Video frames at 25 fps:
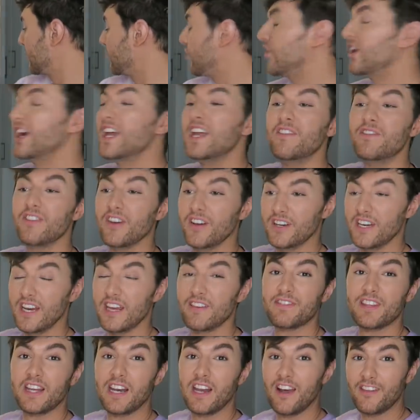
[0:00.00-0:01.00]
Not even
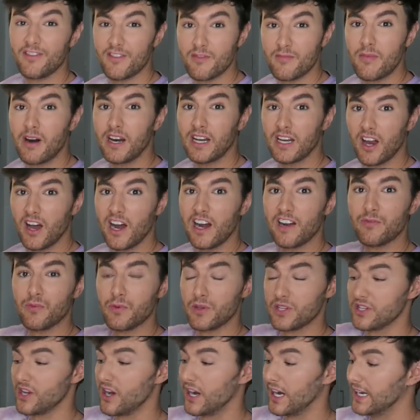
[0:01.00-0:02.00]
if the love of my life
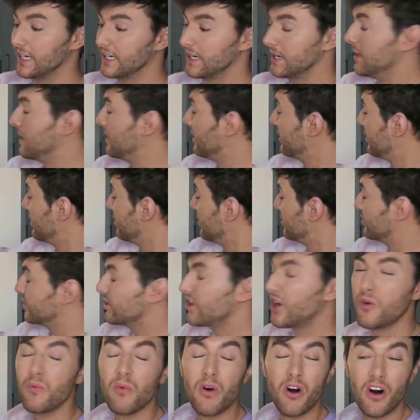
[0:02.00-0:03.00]
was like, do
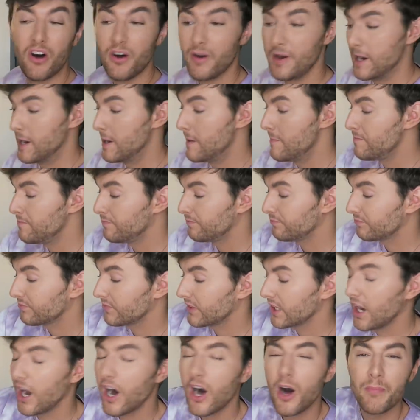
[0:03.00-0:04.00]
you know what?
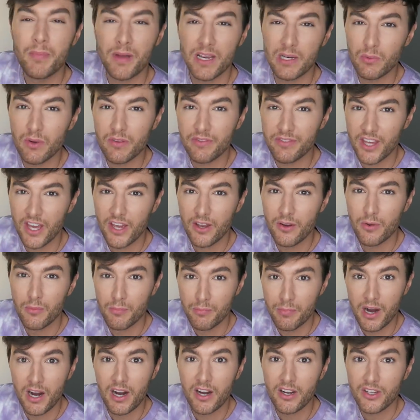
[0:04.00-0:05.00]
I'll be with you,
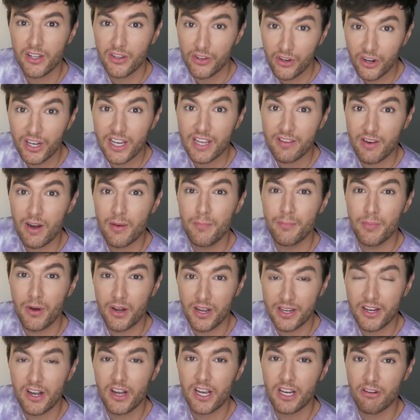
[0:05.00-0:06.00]
but you've got to give up
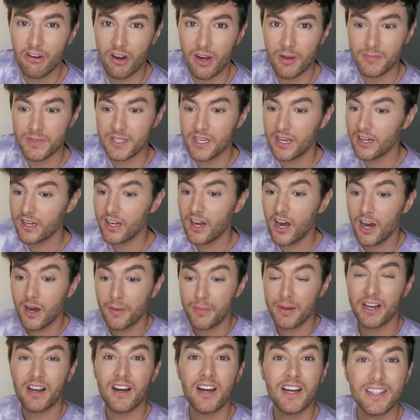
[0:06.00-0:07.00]
buying eye creams.
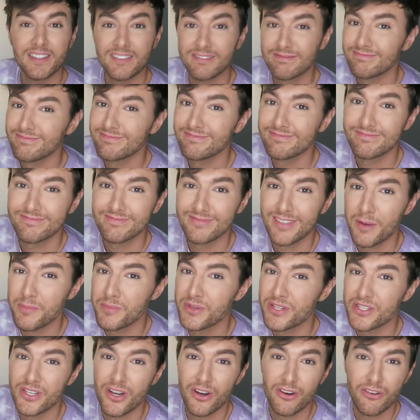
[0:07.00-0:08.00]
I'll be like,
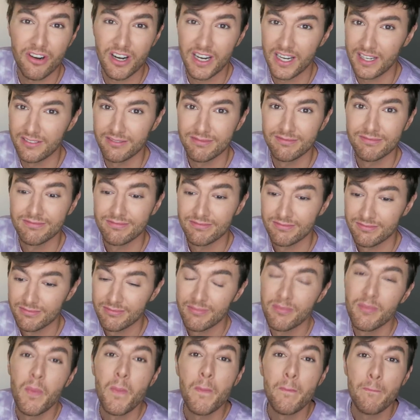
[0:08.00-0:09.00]
I'm sorry.
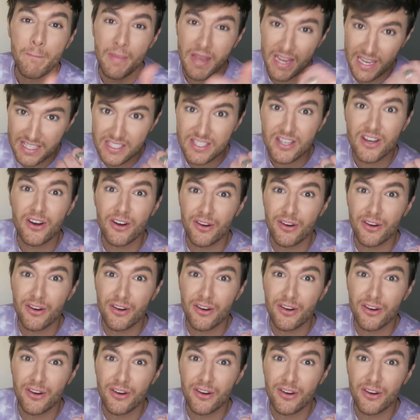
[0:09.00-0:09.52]
Piss